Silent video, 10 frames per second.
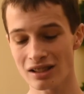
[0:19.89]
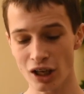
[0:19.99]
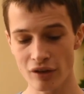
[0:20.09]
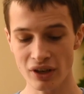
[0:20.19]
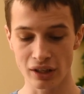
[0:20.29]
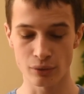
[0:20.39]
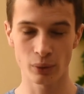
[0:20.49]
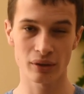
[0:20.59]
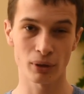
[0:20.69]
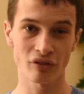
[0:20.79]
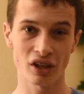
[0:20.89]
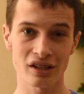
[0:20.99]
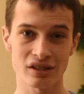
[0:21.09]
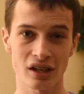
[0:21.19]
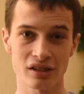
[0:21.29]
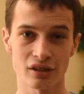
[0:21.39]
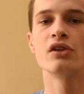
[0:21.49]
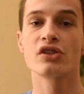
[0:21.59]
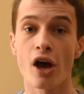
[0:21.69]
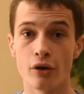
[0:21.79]
dive in with my first item.
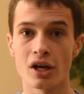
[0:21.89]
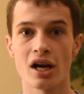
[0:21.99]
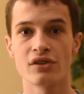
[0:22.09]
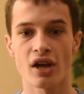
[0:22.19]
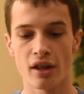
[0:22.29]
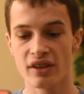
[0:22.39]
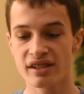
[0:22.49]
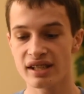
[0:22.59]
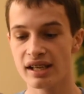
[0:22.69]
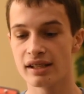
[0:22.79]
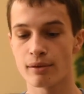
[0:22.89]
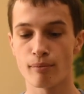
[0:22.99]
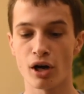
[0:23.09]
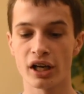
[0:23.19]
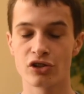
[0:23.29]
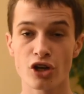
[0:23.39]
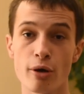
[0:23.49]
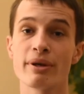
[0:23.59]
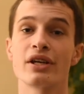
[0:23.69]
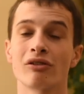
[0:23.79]
So guys, this is my
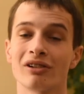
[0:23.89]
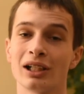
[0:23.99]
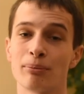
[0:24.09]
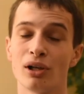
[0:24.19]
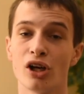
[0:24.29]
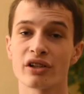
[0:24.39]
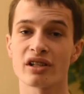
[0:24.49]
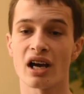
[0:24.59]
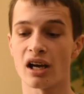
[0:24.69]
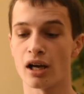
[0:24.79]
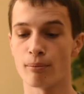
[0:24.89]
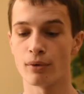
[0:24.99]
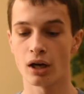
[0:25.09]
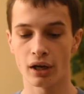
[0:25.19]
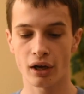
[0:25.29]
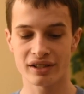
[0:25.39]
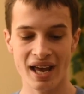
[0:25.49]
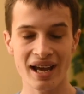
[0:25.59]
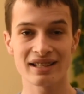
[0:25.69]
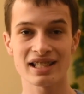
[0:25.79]
Joby Gorilla Pod. I
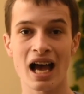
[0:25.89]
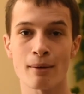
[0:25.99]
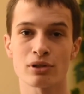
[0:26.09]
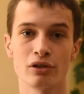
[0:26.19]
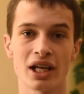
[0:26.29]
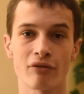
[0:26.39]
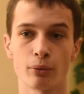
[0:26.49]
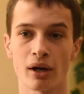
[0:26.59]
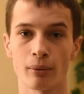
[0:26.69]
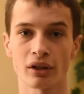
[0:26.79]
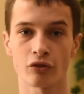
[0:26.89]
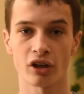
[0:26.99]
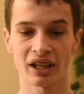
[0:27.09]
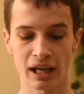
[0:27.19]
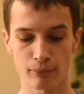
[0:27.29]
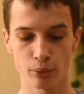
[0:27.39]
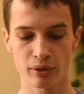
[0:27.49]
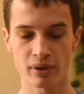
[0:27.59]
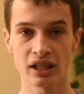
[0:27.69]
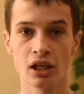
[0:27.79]
take this absolutely everywhere when I've got a camera
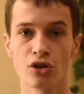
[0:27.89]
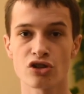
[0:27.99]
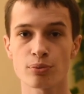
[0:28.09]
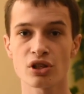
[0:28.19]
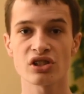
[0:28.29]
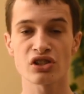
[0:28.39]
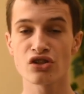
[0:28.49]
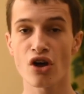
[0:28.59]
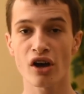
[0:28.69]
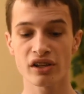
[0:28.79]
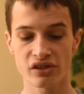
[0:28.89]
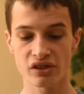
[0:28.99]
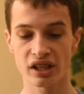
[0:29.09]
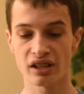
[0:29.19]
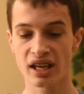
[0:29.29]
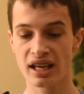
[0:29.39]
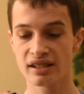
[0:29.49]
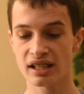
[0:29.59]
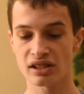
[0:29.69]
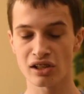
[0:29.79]
with me, just because it's nice and
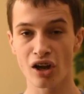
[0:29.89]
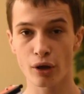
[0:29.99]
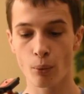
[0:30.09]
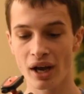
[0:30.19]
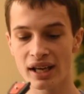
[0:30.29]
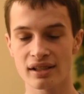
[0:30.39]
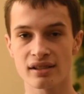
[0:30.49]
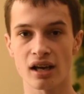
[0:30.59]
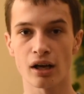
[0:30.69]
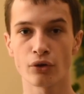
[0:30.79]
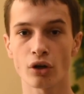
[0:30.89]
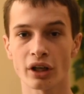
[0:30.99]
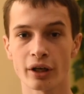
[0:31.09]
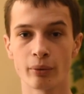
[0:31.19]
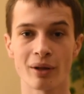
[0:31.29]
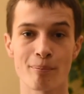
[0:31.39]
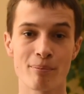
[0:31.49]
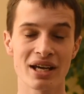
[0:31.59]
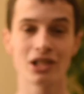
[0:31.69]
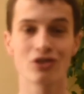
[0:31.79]
easy, it's lightweight, not like with a
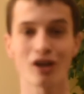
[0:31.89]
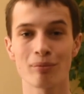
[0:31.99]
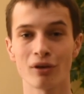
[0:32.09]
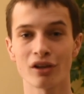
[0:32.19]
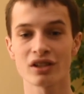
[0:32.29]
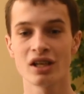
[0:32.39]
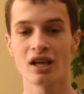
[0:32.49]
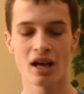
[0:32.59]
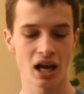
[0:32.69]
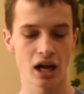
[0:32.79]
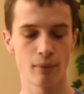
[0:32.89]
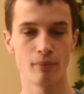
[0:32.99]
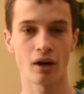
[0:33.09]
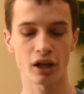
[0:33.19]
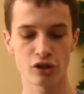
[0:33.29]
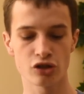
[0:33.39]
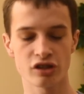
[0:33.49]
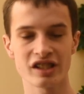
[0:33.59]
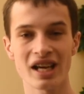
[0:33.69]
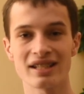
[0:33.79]
big tripod. I can
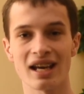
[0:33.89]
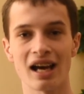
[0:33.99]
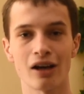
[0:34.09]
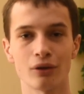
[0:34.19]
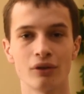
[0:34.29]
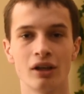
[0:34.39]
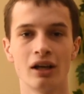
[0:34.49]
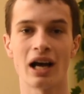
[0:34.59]
just set it out